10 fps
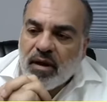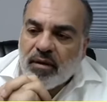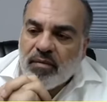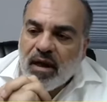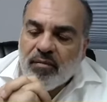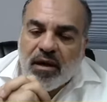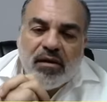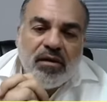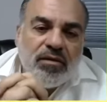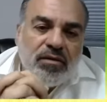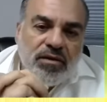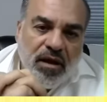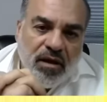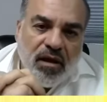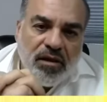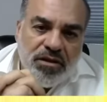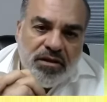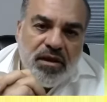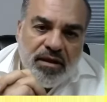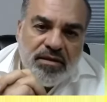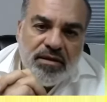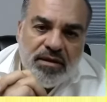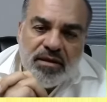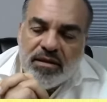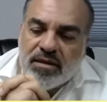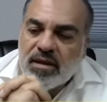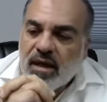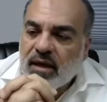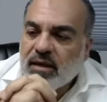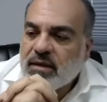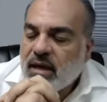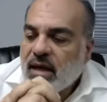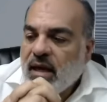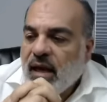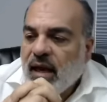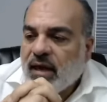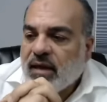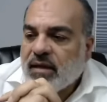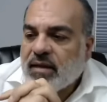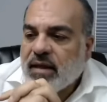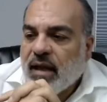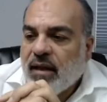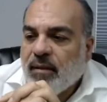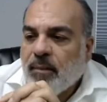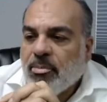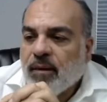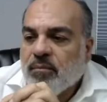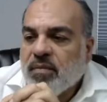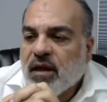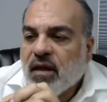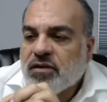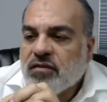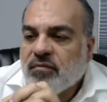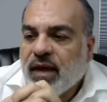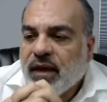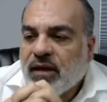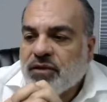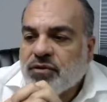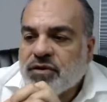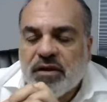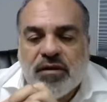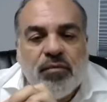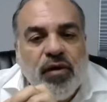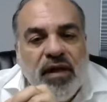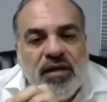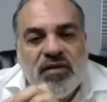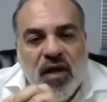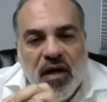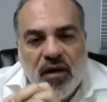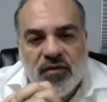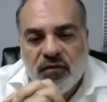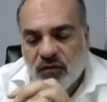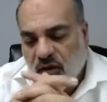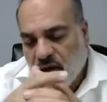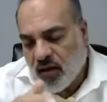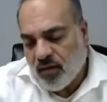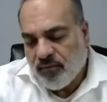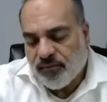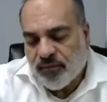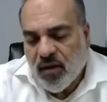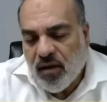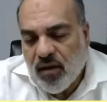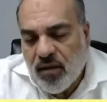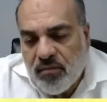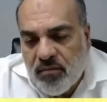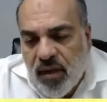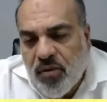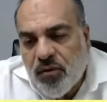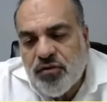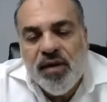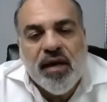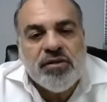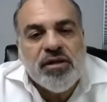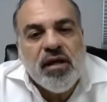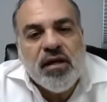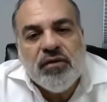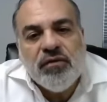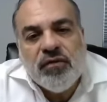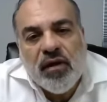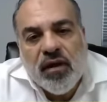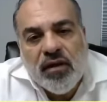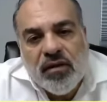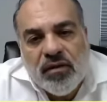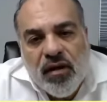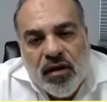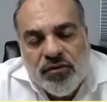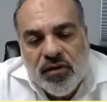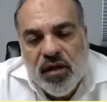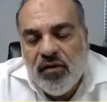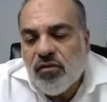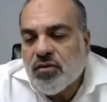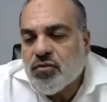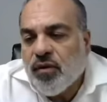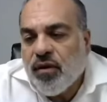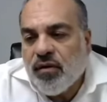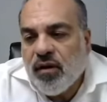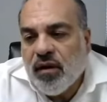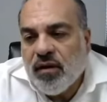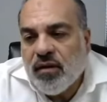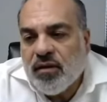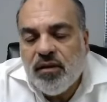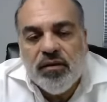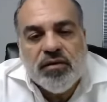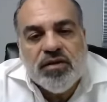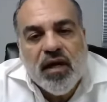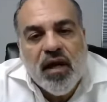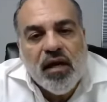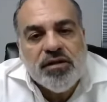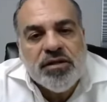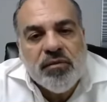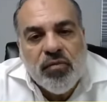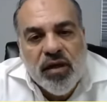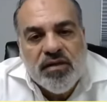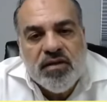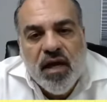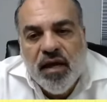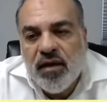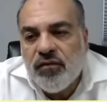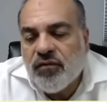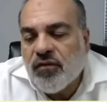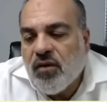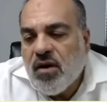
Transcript: became a clinical psychologist licensed in this state. And because of my interest in the brain science, my post-PhDs and doctorate levels were in neuropsychology and brain science,